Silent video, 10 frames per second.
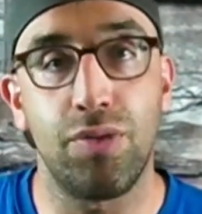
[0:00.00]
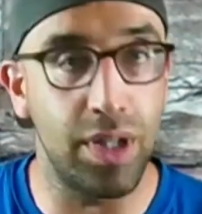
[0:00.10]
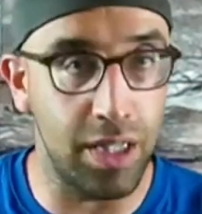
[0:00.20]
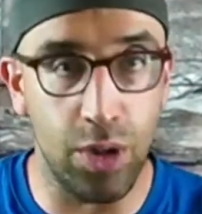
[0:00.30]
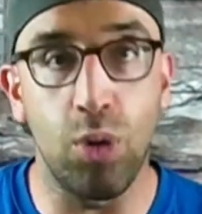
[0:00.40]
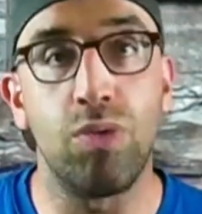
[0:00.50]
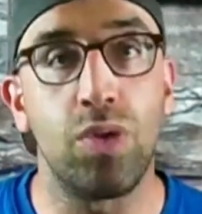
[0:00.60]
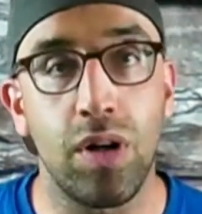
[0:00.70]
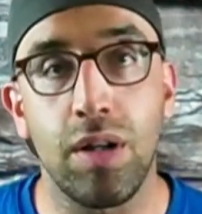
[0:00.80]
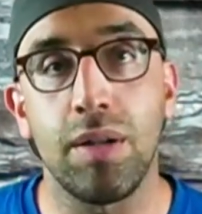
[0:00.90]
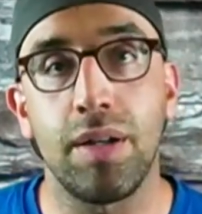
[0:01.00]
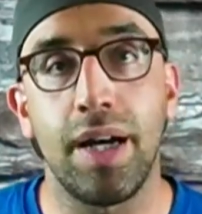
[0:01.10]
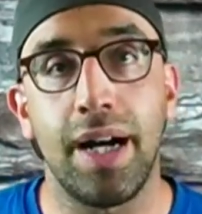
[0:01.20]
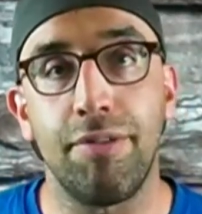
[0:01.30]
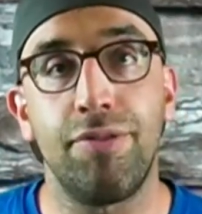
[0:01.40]
in the overall
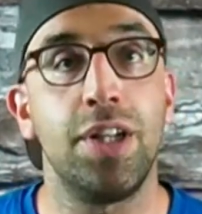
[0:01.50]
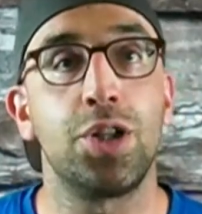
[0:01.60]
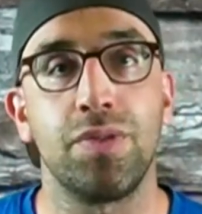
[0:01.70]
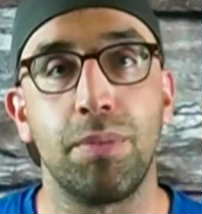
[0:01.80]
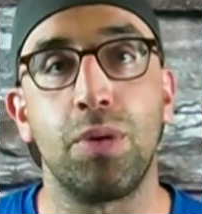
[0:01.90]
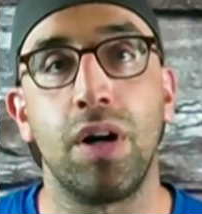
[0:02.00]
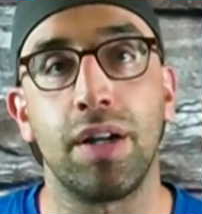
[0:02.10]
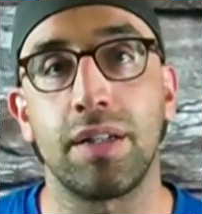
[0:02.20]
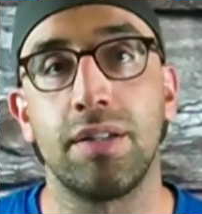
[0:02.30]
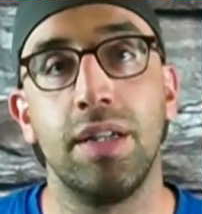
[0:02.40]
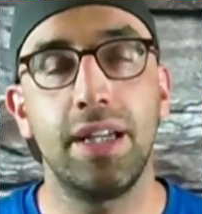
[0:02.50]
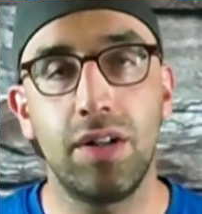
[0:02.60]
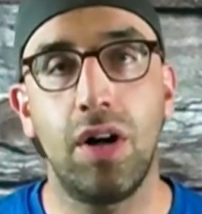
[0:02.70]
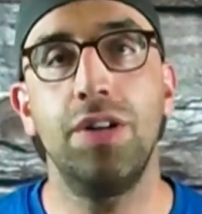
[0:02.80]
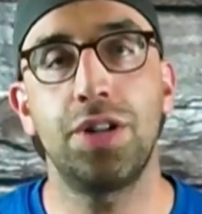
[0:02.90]
finish of the product. In
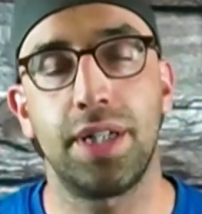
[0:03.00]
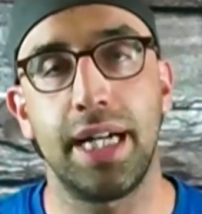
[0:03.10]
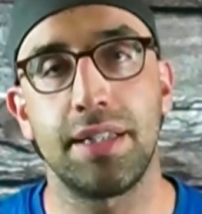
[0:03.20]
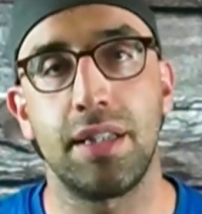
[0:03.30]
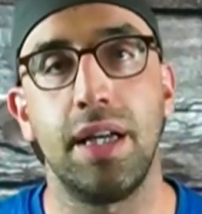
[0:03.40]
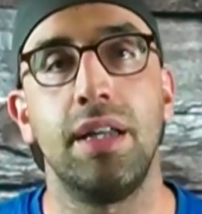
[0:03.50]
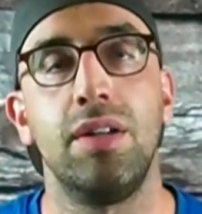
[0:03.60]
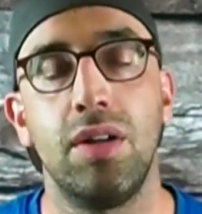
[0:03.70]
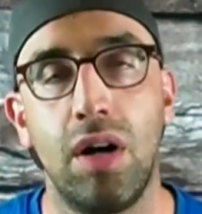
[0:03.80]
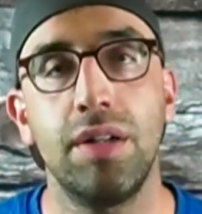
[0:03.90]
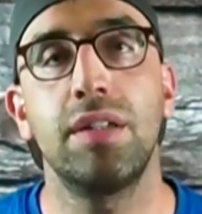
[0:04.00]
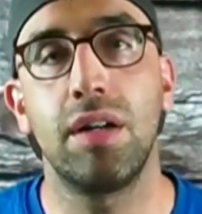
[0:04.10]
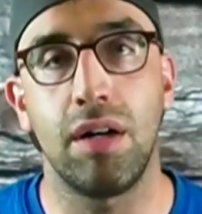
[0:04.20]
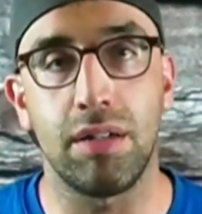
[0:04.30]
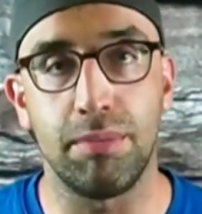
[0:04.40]
contrast, a
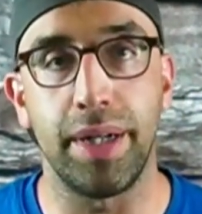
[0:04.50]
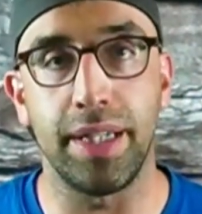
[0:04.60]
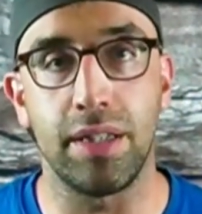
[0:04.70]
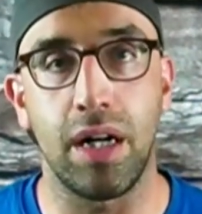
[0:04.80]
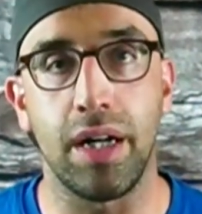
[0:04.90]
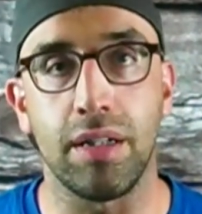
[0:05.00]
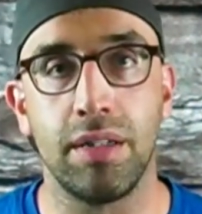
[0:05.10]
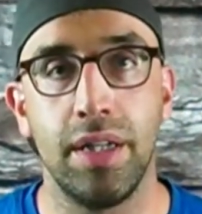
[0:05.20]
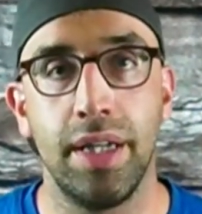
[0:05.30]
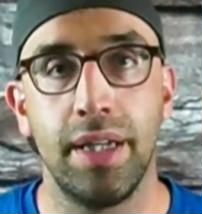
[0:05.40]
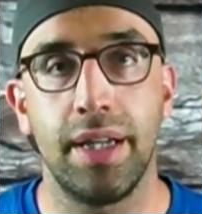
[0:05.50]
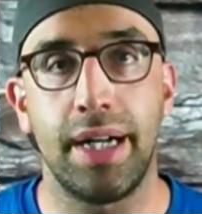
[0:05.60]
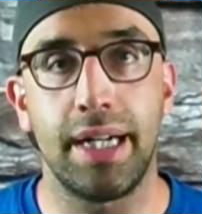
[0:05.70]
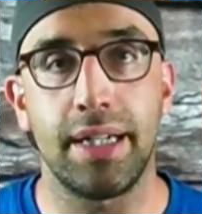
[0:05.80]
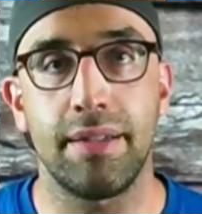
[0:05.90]
non-color body tile
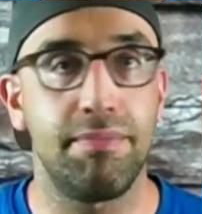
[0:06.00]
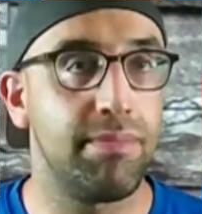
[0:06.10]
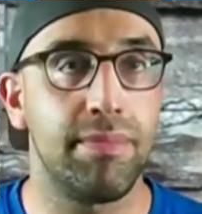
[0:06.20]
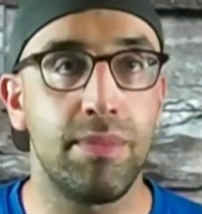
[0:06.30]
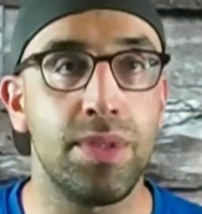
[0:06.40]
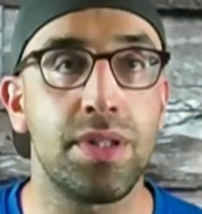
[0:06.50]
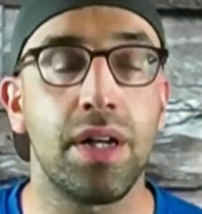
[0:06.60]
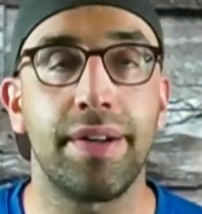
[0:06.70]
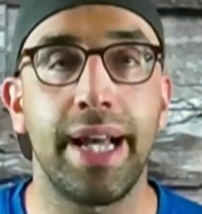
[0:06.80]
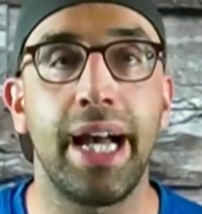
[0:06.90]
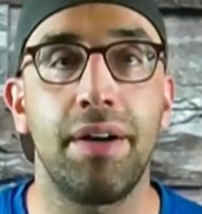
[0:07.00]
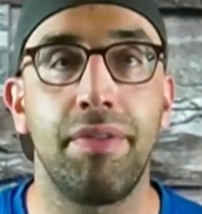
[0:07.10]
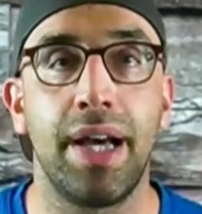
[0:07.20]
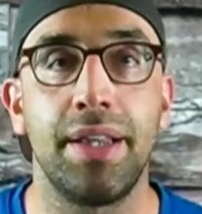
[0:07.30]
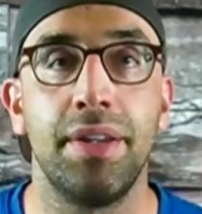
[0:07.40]
is not going to have
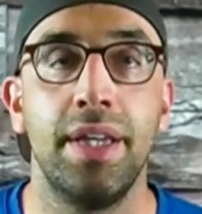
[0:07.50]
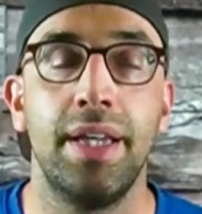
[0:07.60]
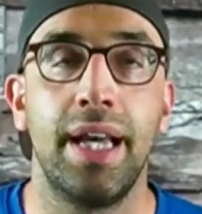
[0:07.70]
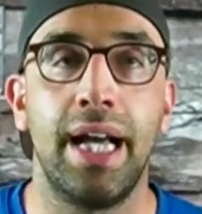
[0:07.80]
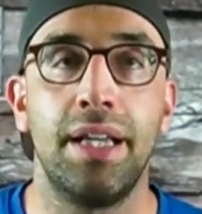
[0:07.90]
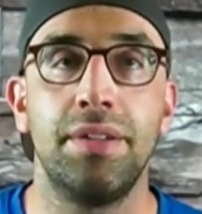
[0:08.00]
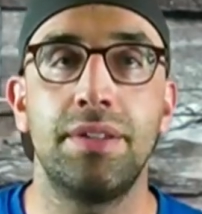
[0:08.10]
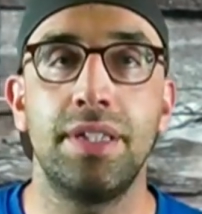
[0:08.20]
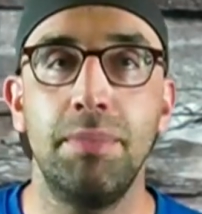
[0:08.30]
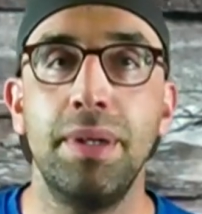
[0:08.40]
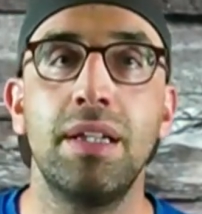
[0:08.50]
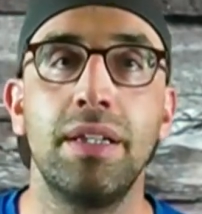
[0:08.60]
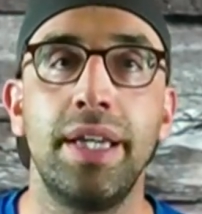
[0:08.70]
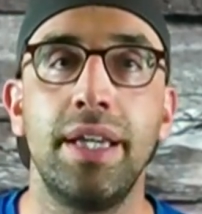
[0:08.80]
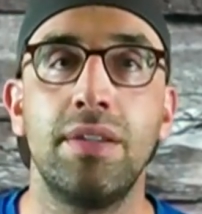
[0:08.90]
that. And
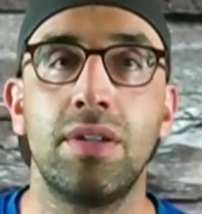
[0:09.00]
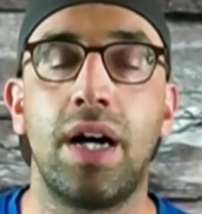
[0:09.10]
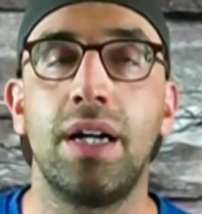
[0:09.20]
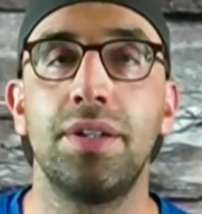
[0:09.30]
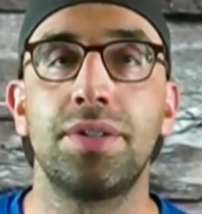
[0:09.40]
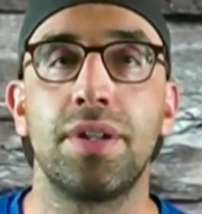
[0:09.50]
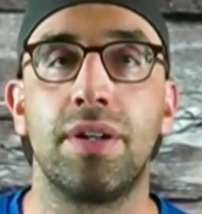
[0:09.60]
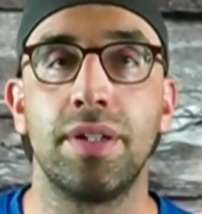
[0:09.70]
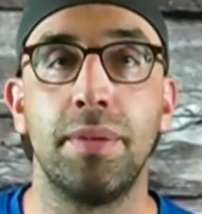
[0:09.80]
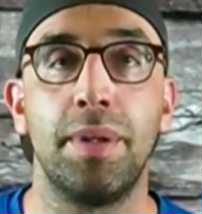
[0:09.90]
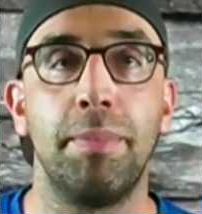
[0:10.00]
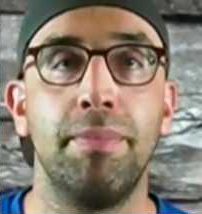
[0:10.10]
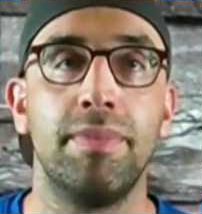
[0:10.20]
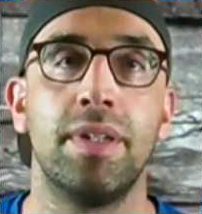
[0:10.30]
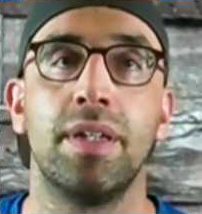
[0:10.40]
typically, tiles,
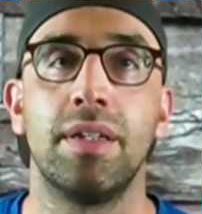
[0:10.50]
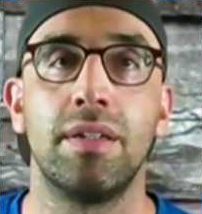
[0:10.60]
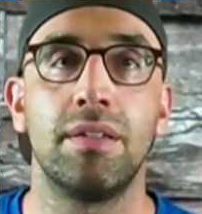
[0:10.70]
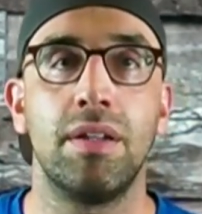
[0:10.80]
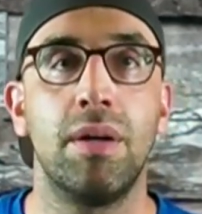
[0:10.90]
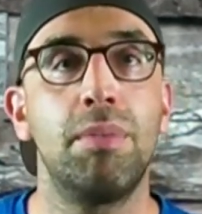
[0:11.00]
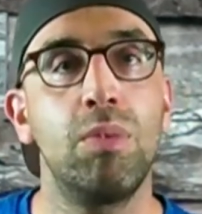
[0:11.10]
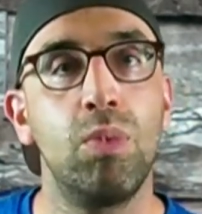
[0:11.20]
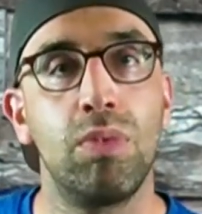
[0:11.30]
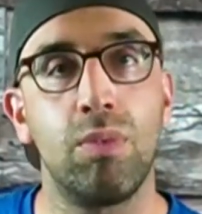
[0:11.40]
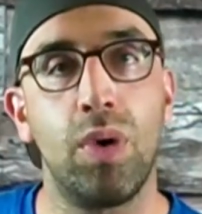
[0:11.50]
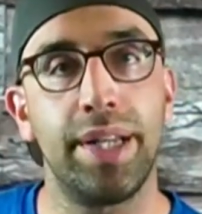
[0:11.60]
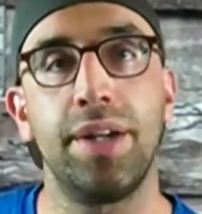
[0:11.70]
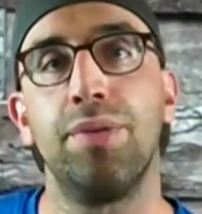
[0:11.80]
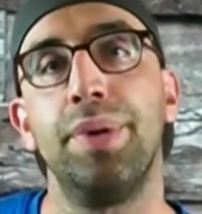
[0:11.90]
the number one
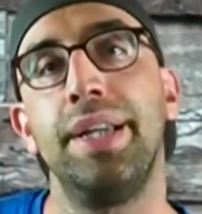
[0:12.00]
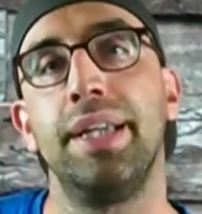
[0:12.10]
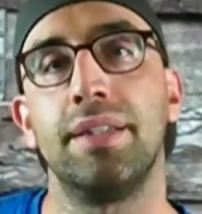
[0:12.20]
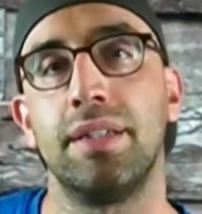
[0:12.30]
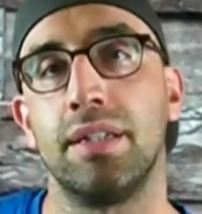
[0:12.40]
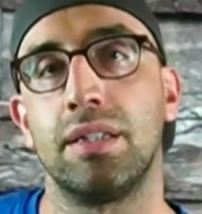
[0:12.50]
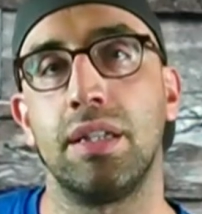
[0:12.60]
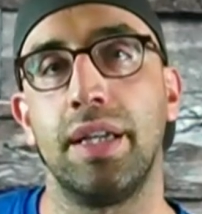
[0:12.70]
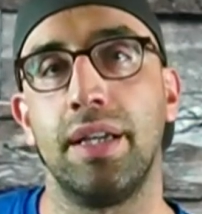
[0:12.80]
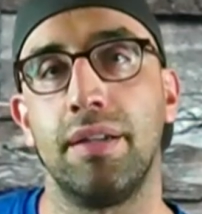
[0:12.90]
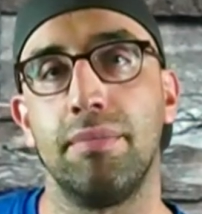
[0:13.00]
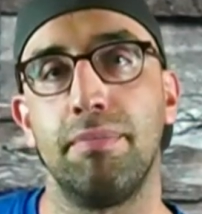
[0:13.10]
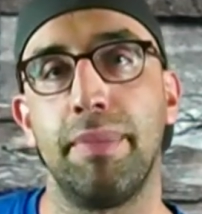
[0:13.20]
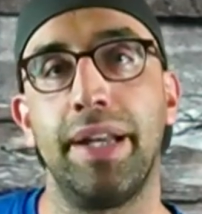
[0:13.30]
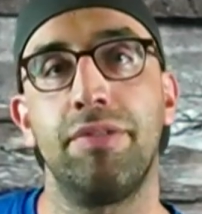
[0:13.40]
ingredient in
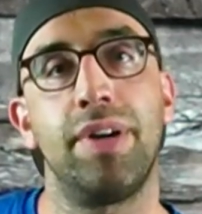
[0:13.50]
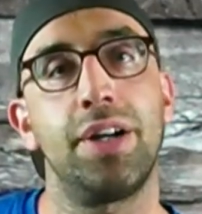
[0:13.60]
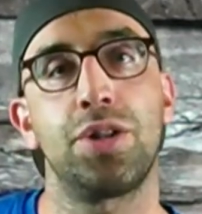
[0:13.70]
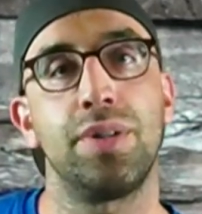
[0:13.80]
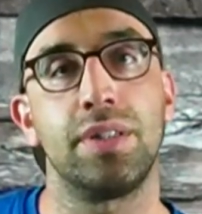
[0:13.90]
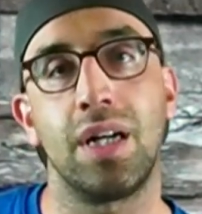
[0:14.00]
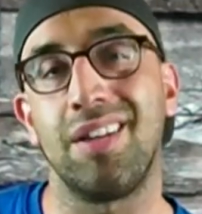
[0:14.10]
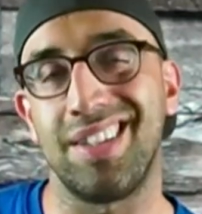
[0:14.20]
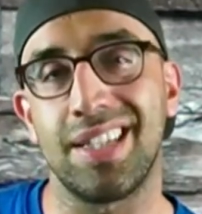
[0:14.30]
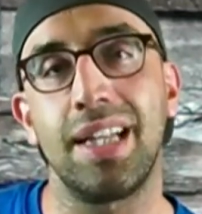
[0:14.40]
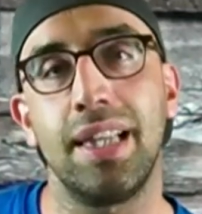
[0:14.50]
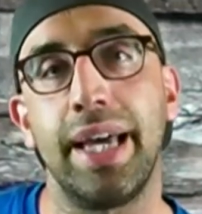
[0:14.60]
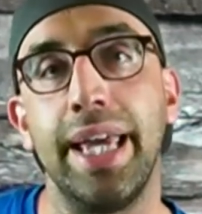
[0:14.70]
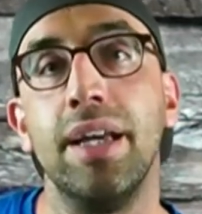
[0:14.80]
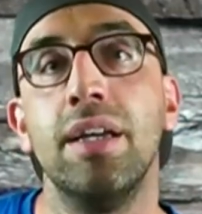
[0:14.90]
manufacturing a tile is clay.